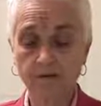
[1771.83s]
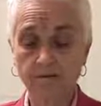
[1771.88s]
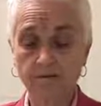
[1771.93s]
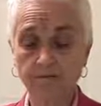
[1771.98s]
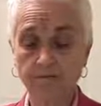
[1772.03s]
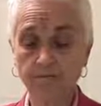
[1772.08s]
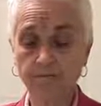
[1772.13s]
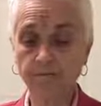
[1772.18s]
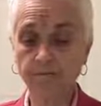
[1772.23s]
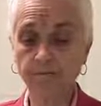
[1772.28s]

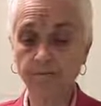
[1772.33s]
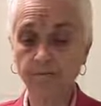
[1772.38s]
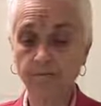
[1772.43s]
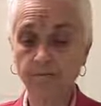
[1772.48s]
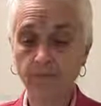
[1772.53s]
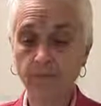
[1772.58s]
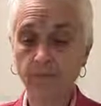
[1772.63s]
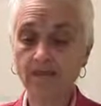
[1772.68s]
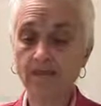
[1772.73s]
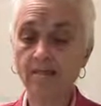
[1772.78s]

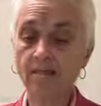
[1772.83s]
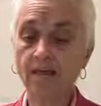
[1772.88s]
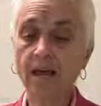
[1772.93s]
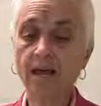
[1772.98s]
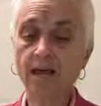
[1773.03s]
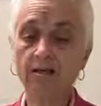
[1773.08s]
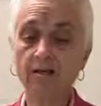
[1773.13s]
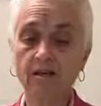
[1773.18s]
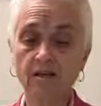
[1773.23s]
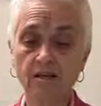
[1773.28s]
And
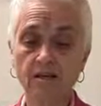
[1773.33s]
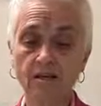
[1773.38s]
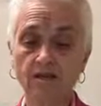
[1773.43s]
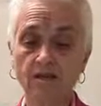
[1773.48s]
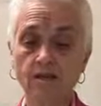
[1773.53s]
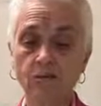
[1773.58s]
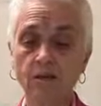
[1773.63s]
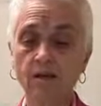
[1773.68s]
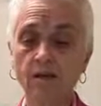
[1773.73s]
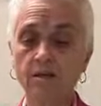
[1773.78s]
sadly, he
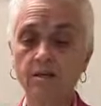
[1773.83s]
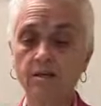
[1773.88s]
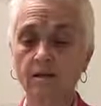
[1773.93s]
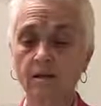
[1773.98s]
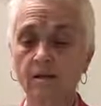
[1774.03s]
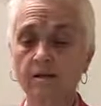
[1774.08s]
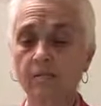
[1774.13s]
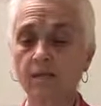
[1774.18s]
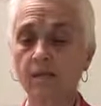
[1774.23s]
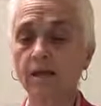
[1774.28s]
quitted the
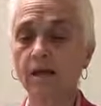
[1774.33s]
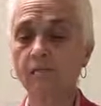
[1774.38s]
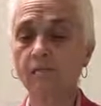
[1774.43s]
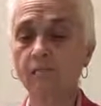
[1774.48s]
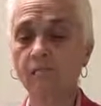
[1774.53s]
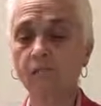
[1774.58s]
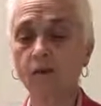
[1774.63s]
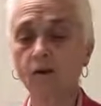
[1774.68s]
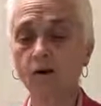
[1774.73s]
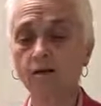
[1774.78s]
Himalayan
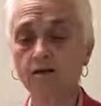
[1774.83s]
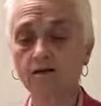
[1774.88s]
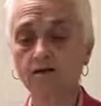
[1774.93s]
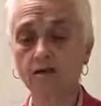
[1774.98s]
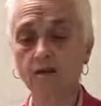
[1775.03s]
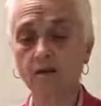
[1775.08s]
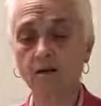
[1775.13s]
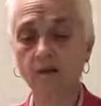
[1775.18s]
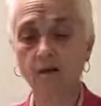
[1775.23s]
forest